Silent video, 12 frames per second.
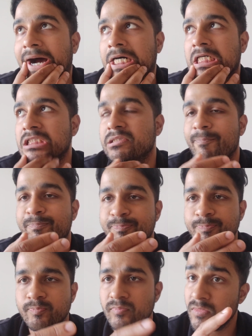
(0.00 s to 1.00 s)

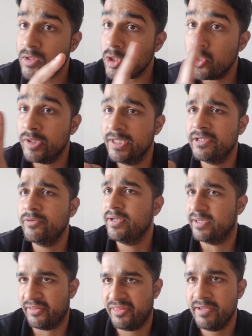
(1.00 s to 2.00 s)
You're either
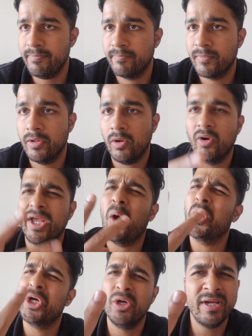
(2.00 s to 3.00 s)
doing nothing, okay?
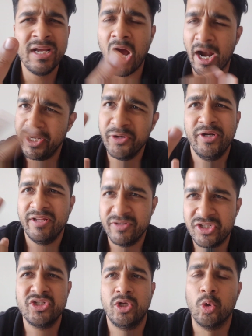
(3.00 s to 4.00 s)
Or you're doing guard duty,
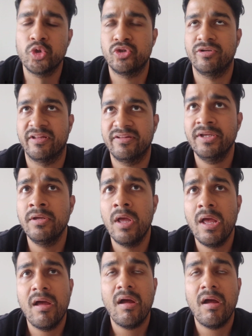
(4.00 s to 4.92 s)
which is close to nothing.